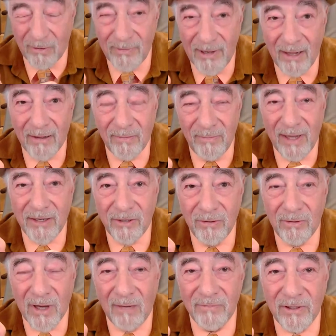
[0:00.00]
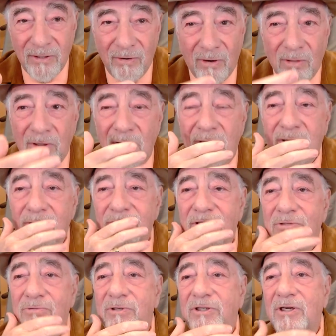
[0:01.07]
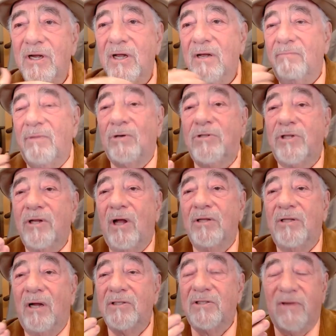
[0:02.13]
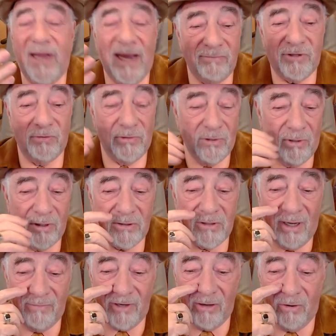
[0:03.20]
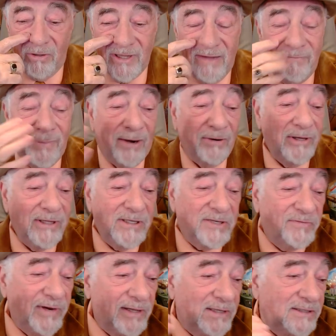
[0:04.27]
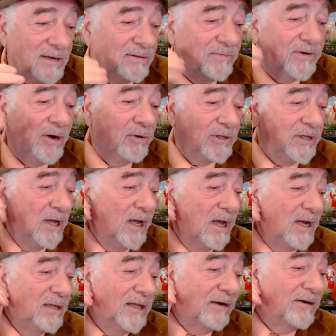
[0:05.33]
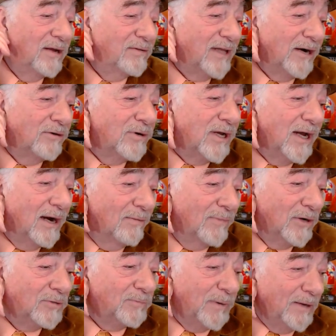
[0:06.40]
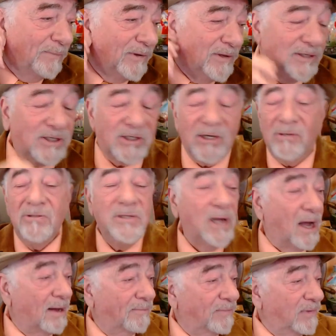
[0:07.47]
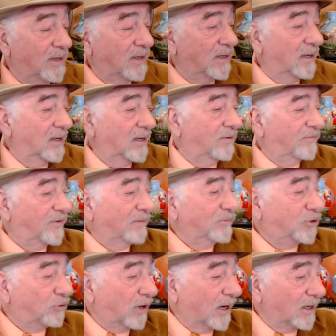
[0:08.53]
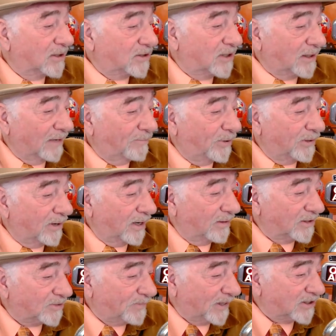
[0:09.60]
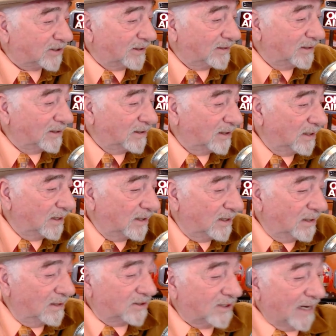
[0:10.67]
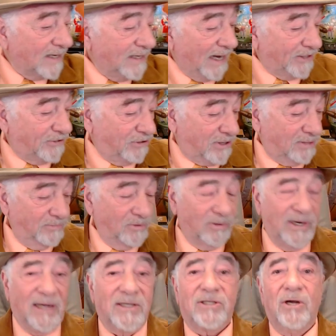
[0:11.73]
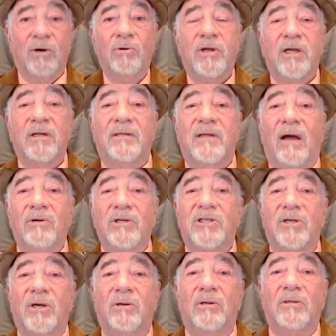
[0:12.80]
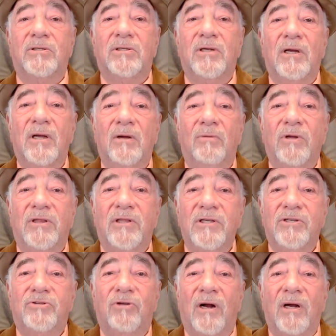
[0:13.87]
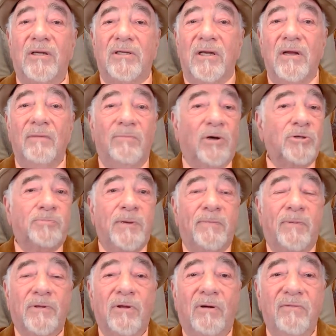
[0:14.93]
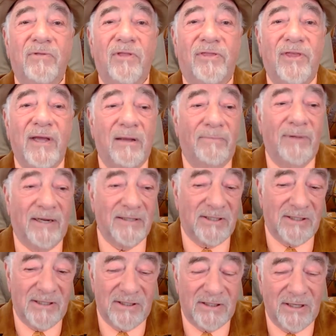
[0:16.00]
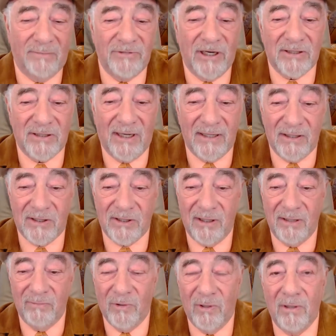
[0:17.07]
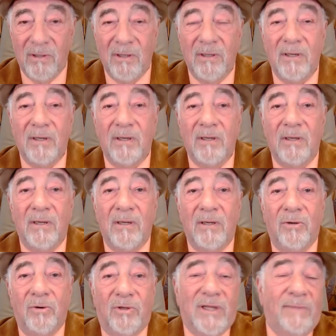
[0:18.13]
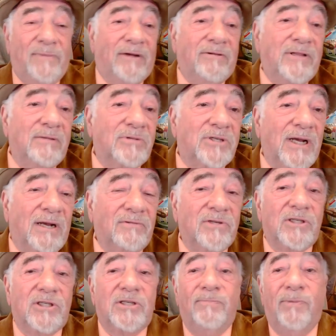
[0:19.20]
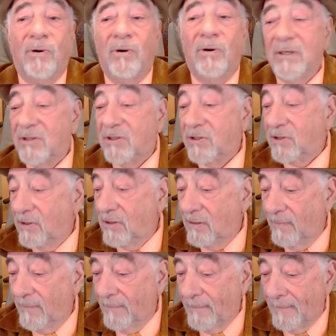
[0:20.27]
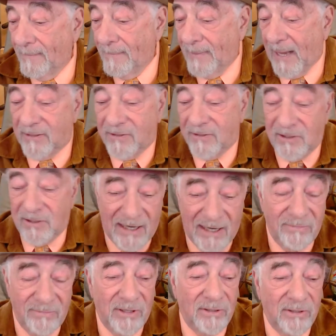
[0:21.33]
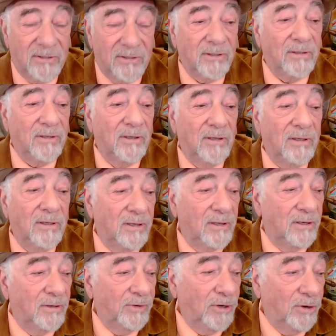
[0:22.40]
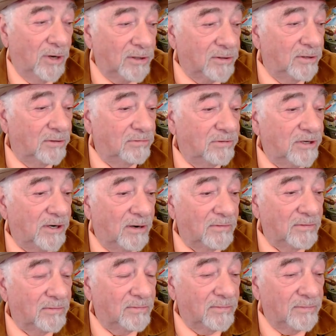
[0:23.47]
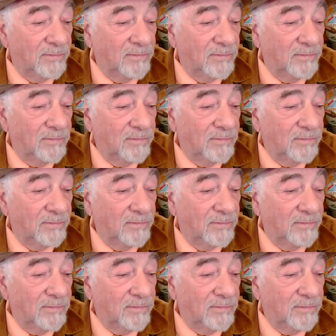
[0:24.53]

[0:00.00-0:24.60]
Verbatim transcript: will make you come to your own conclusions, which most adults came to a long time ago, or they bury these feelings. They don't even know what they don't. They don't care. Most people are so numb from drugs that they put on, especially the psychiatric community has so killed our souls with these drugs. Most people don't even think about subjects like this anymore, or they bury themselves in sports, entertainment. We all do, you know.